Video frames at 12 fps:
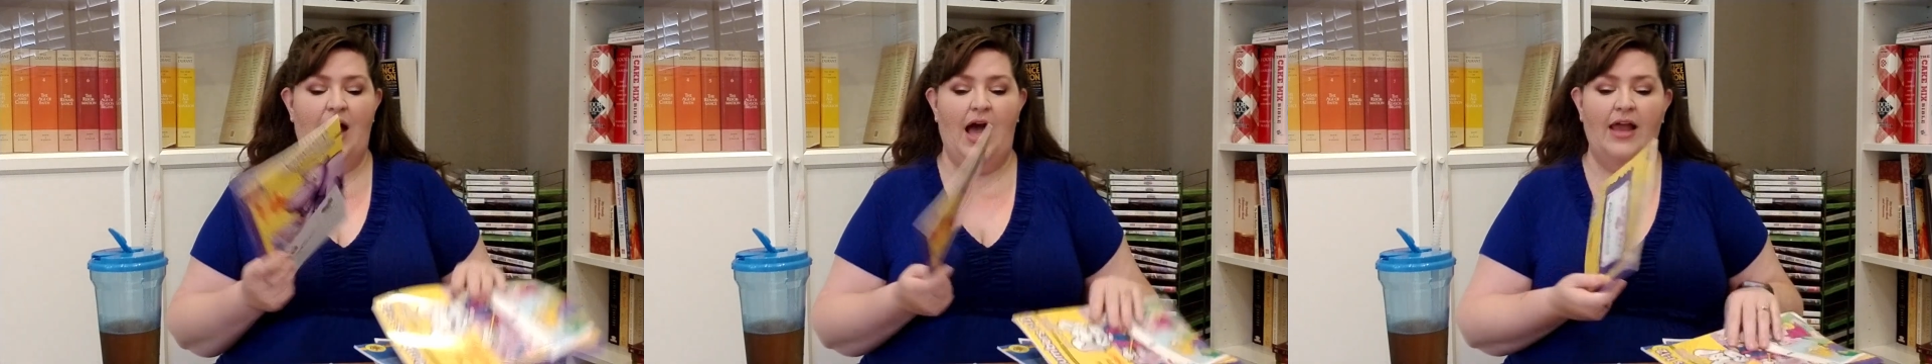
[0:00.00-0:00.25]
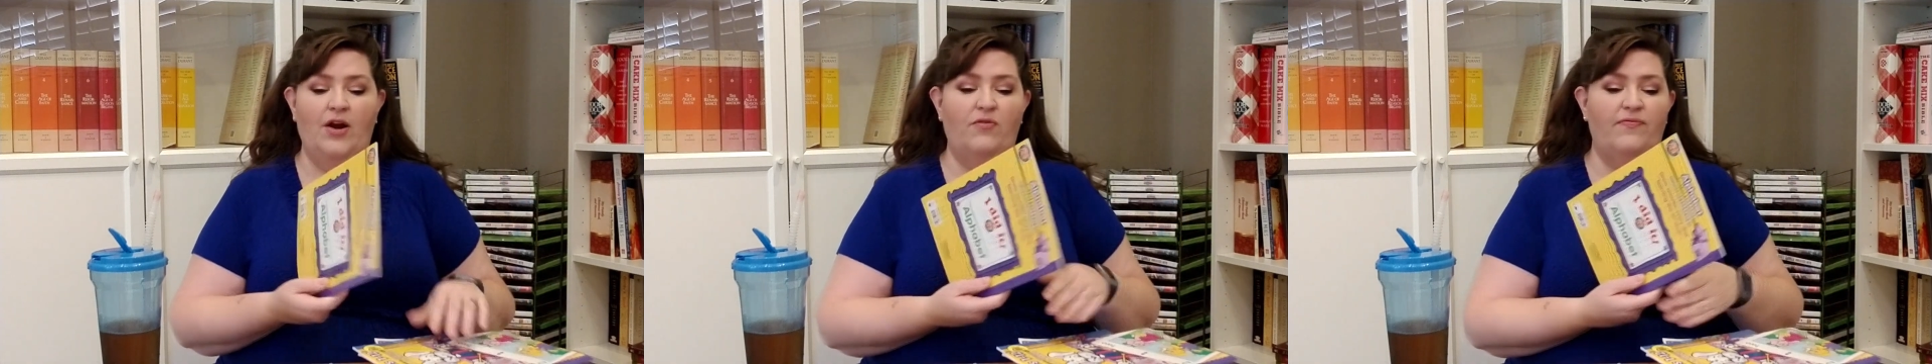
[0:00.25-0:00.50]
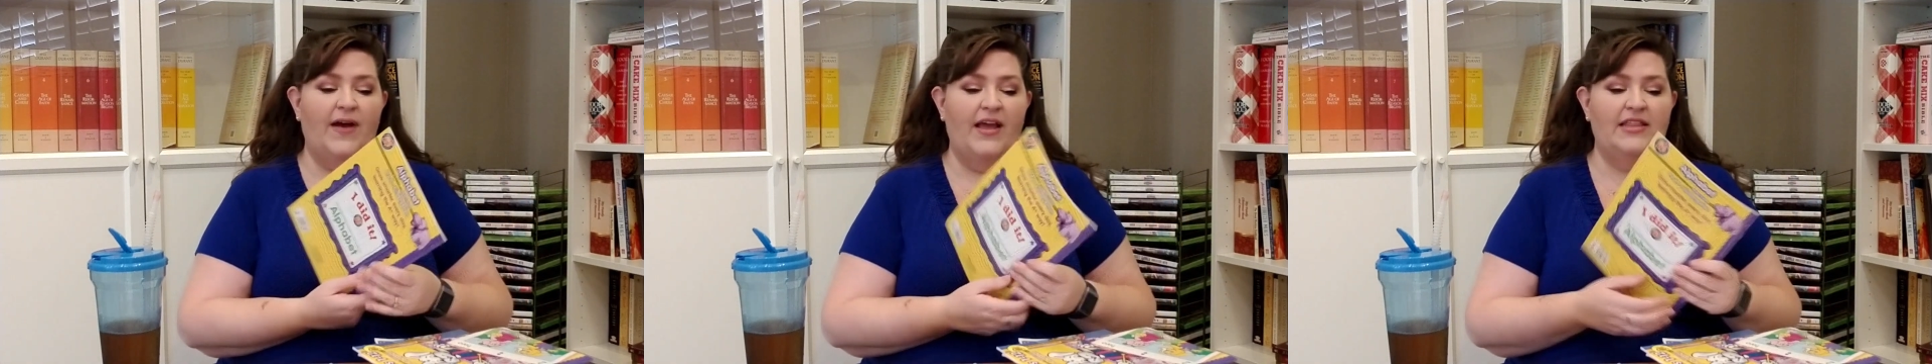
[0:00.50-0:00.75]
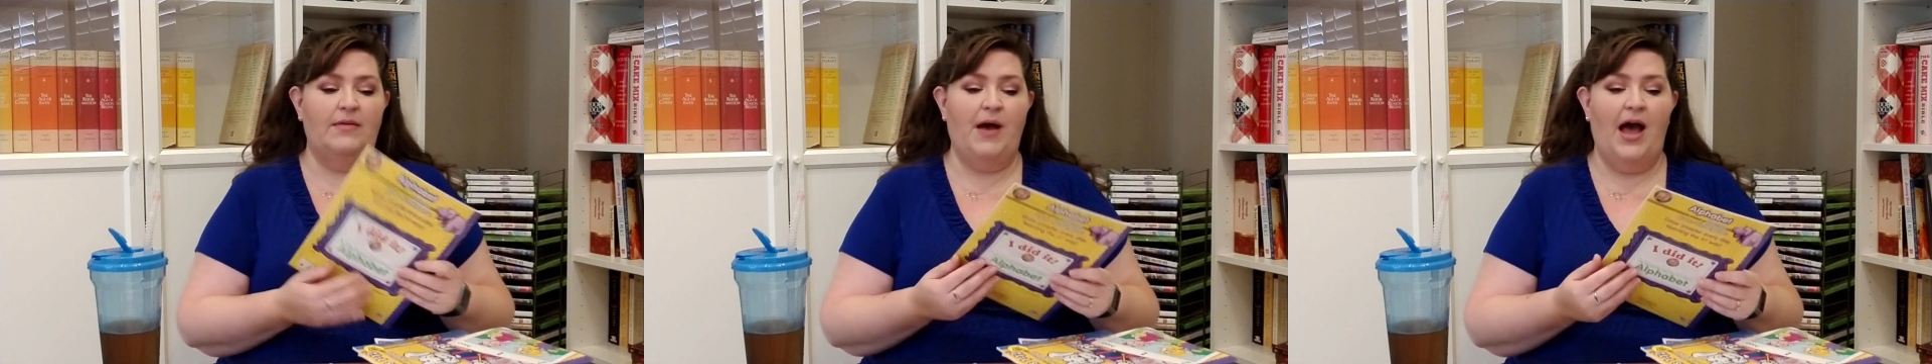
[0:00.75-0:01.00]
I don't
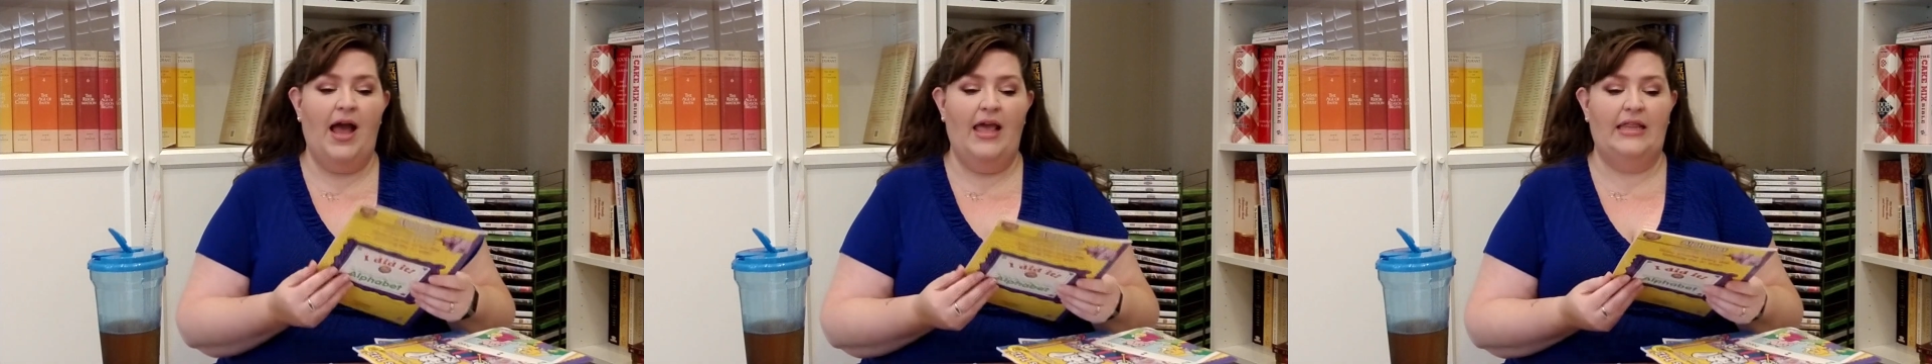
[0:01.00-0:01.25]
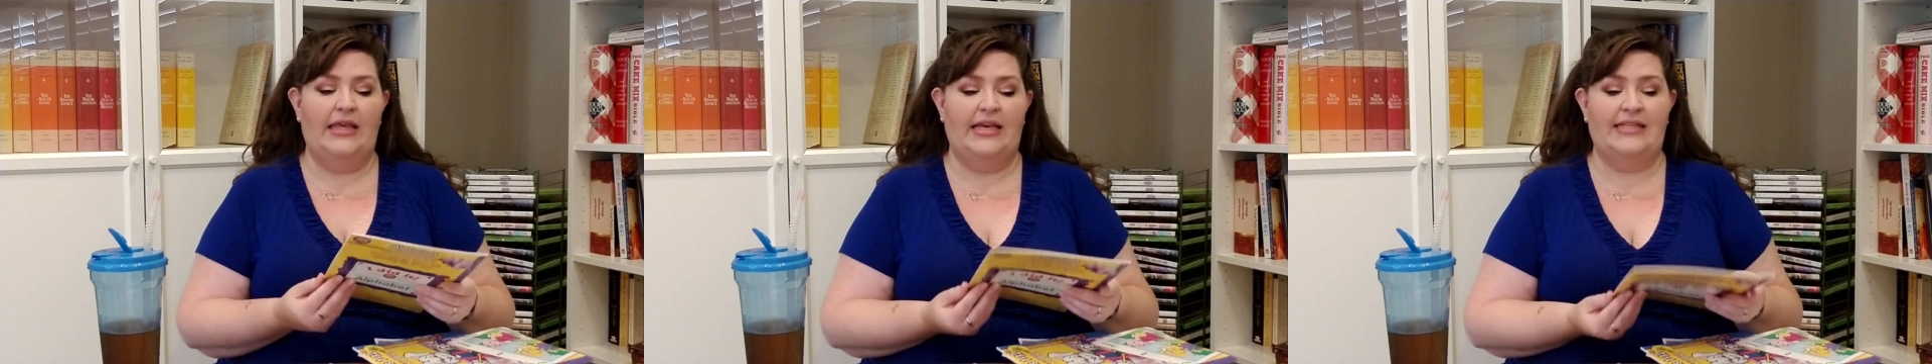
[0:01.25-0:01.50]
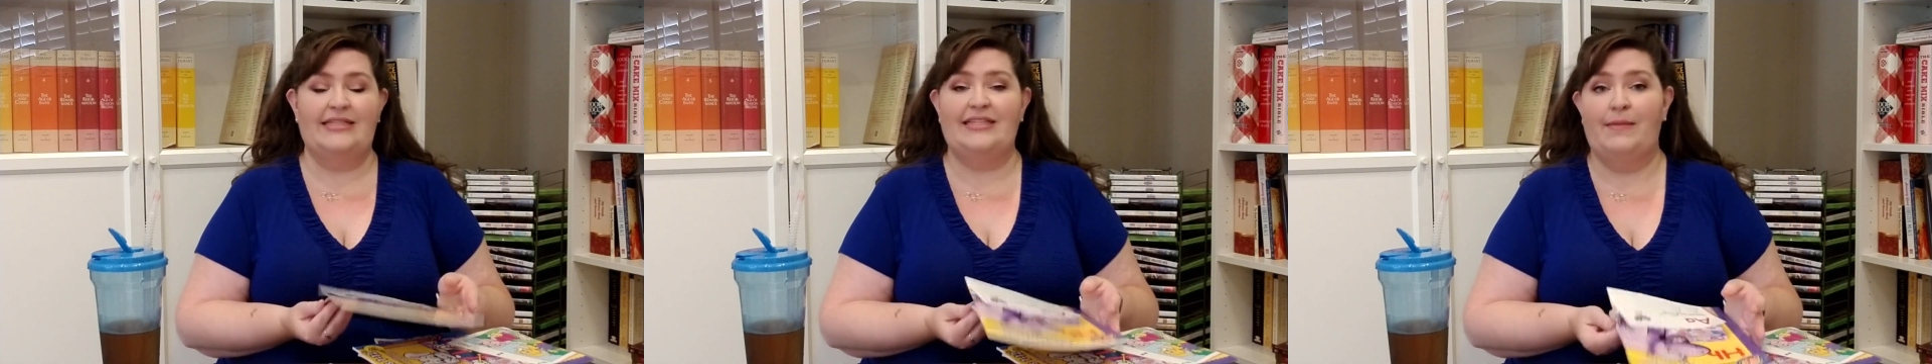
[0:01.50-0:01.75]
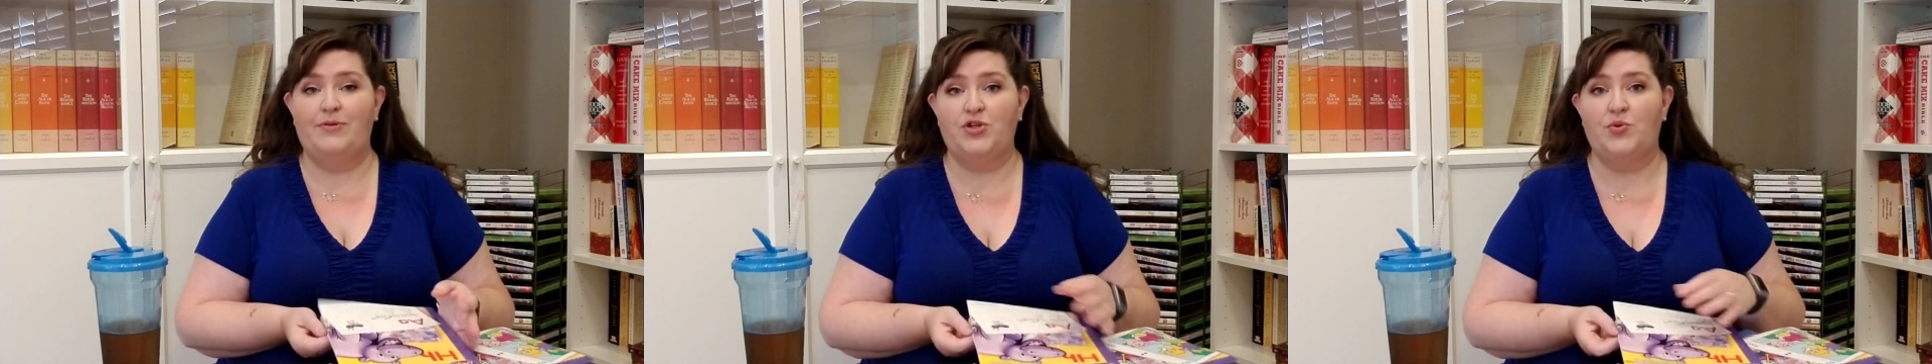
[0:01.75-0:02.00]
find them highly
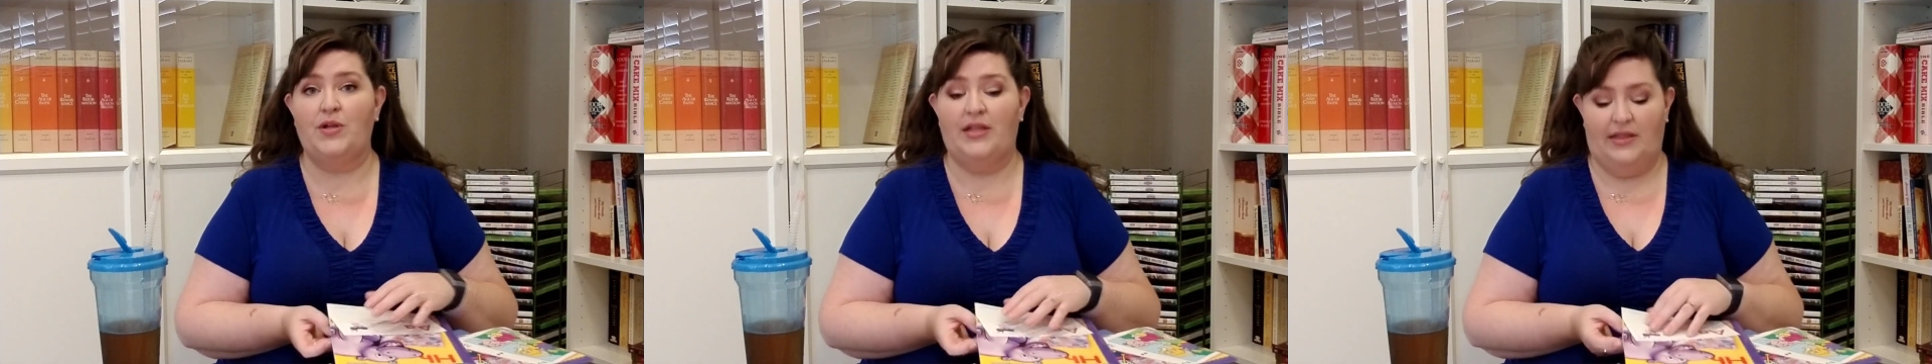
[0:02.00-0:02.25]
conceptual